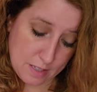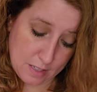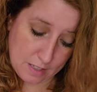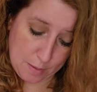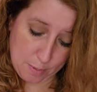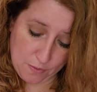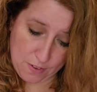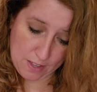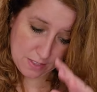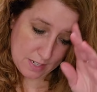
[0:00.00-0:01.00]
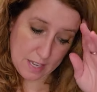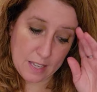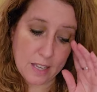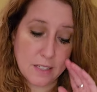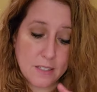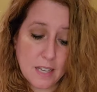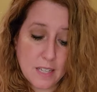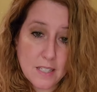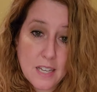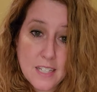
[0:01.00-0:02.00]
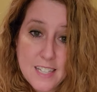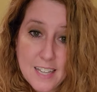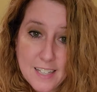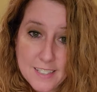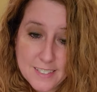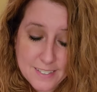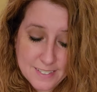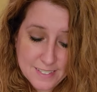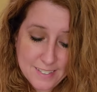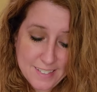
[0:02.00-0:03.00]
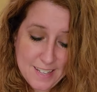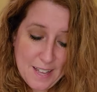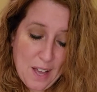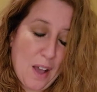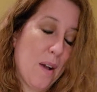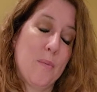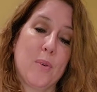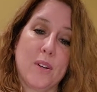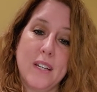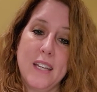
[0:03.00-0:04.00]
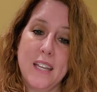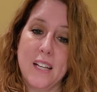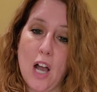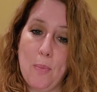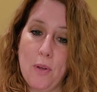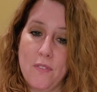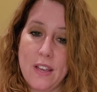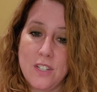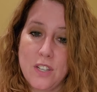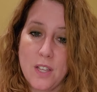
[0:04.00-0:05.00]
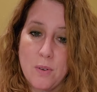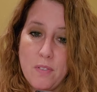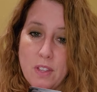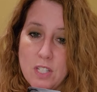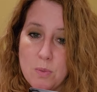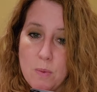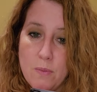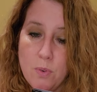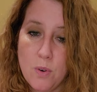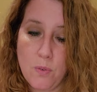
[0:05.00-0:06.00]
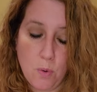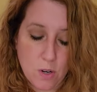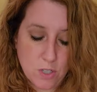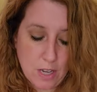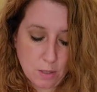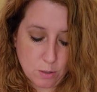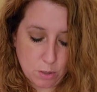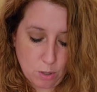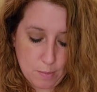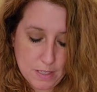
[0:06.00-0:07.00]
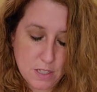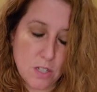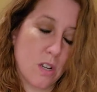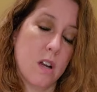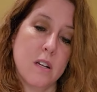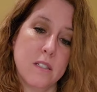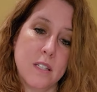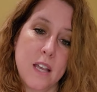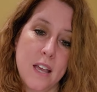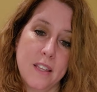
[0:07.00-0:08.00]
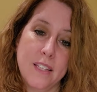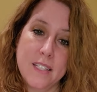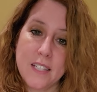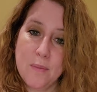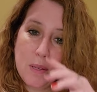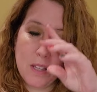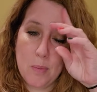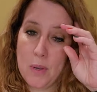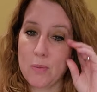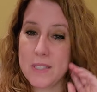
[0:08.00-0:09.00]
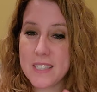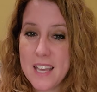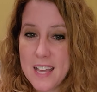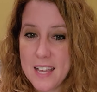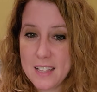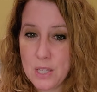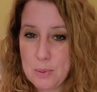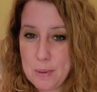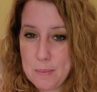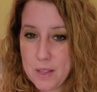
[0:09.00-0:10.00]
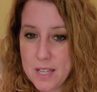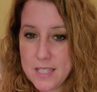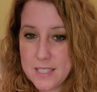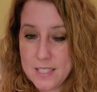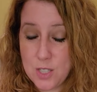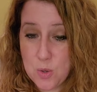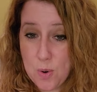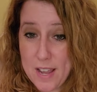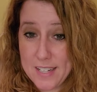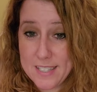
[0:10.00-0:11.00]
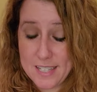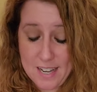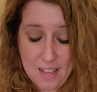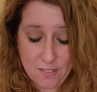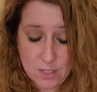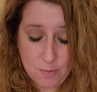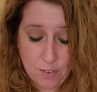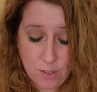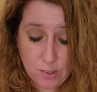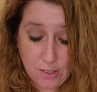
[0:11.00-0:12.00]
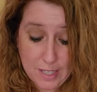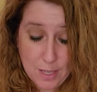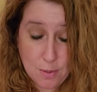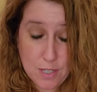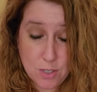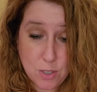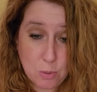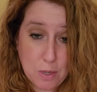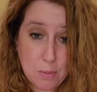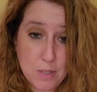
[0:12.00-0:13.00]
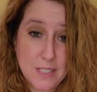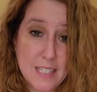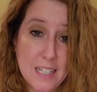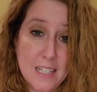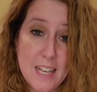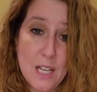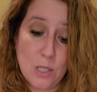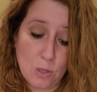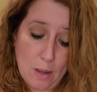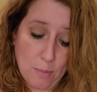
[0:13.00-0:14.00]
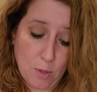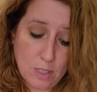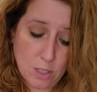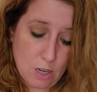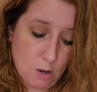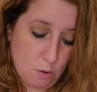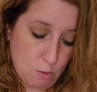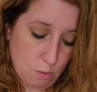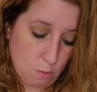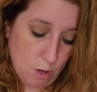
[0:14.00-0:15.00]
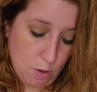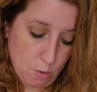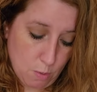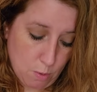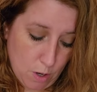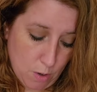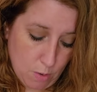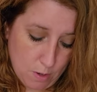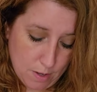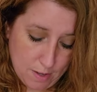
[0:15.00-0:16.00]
The leap of faith, take it, take it, take it, take it. Um, we're going to get a couple of Angelic Revelation 144 Shadow Soul message cards. These can be a little bit risque, a little bit blunt and direct, and have some vulgar language or swear words in it. So I'm going to... Whoa, whoa.